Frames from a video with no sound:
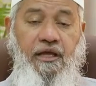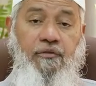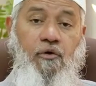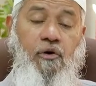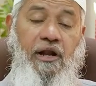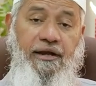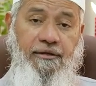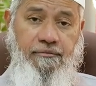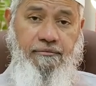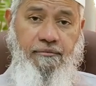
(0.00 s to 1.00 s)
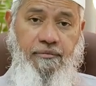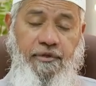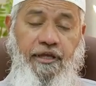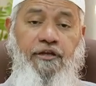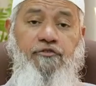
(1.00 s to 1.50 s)
in the Quran,
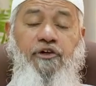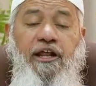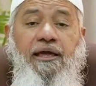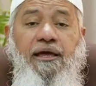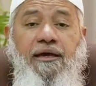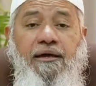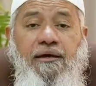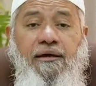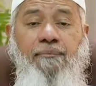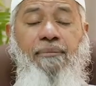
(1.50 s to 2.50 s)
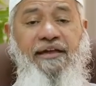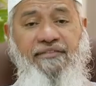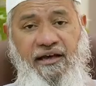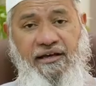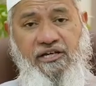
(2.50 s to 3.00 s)
in Surah
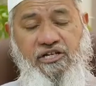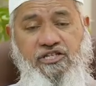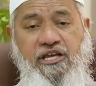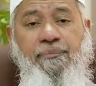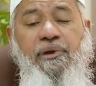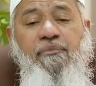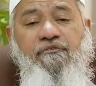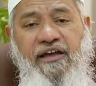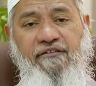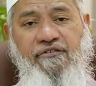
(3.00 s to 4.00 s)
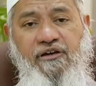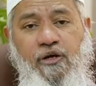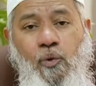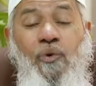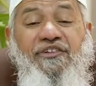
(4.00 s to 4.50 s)
Maida, chapter number 5,
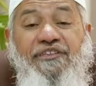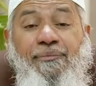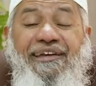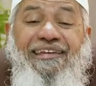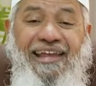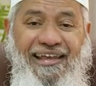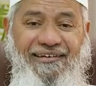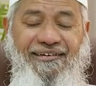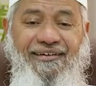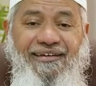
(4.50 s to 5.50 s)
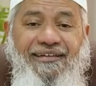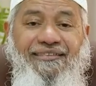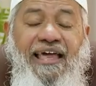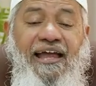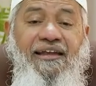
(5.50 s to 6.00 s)
verse number 89,
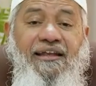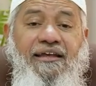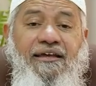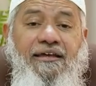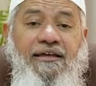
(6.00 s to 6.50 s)
that